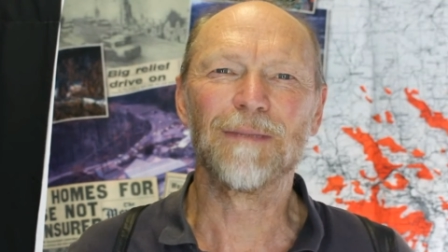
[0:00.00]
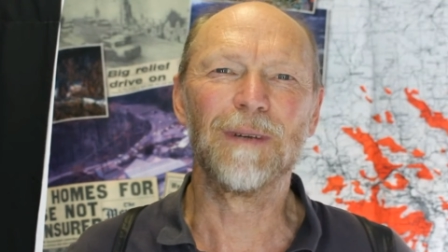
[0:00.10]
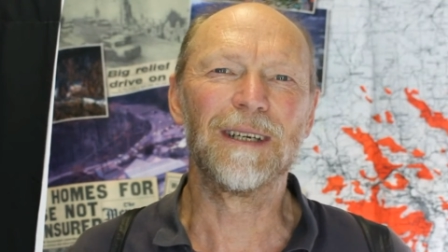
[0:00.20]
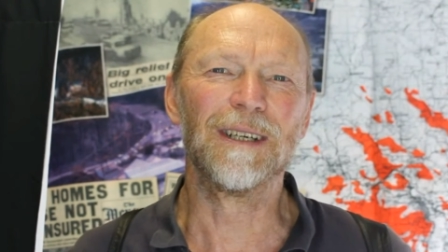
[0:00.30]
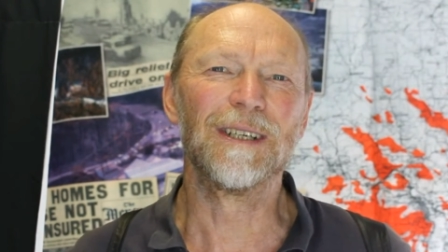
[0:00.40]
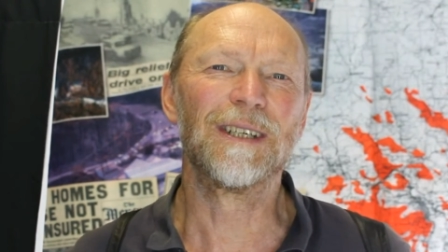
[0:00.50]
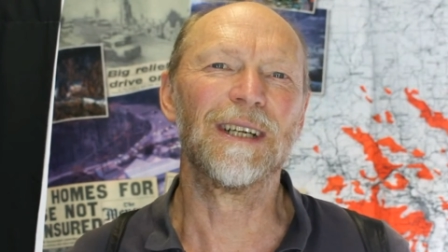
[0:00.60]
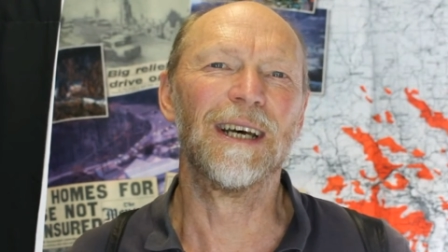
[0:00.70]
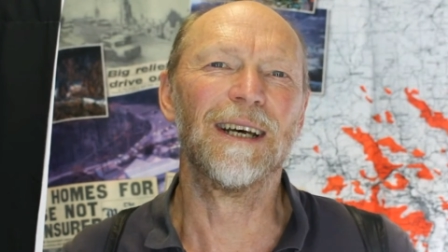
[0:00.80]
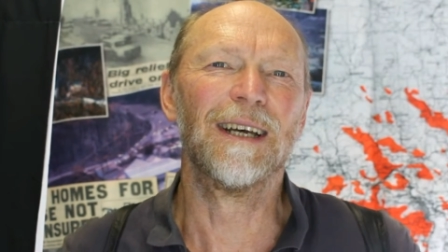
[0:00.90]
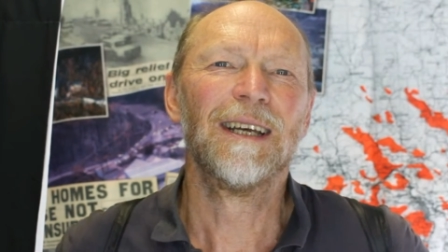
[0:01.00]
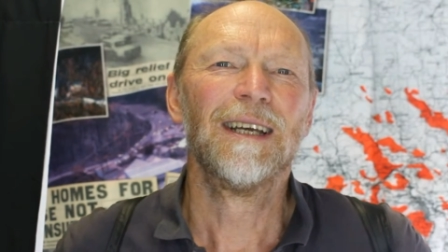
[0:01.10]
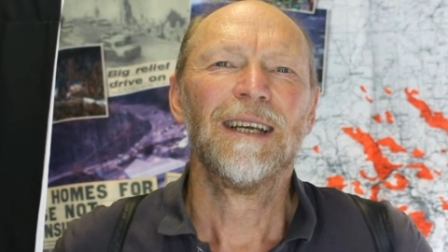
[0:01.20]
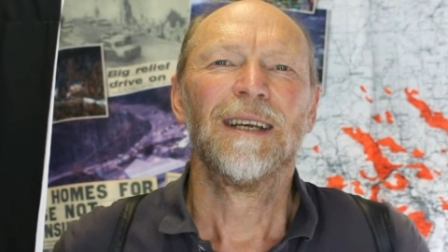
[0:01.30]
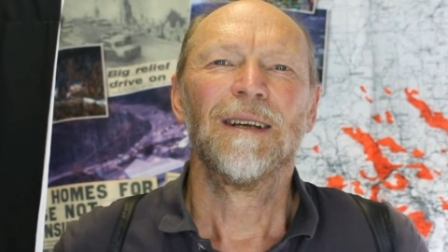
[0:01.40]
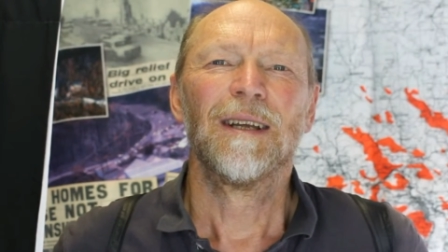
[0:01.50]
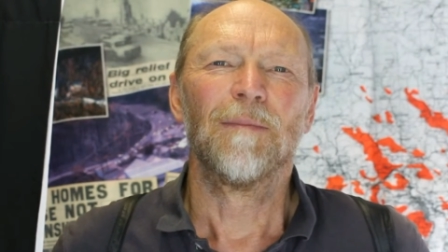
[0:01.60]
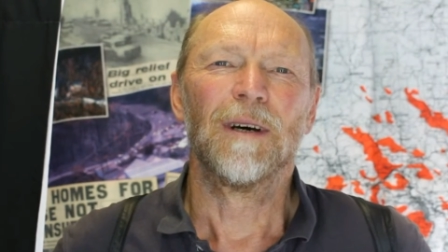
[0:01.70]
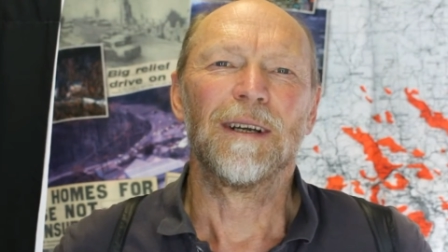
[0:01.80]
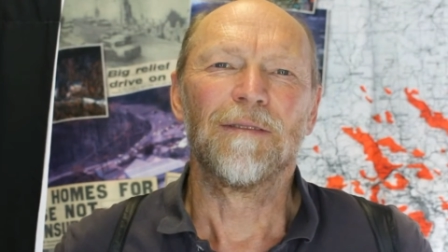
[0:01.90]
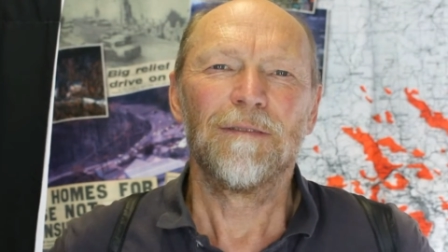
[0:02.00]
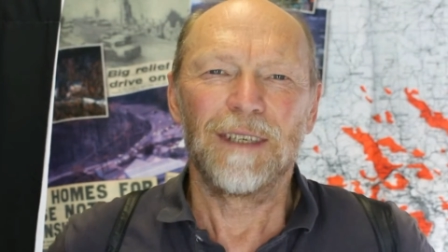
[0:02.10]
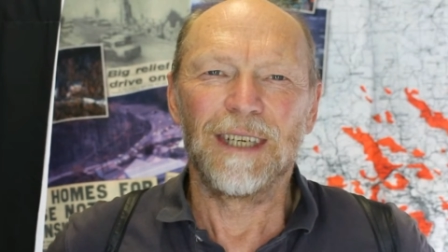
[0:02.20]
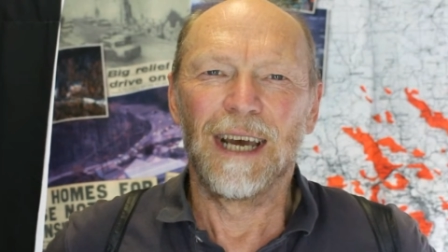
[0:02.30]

because my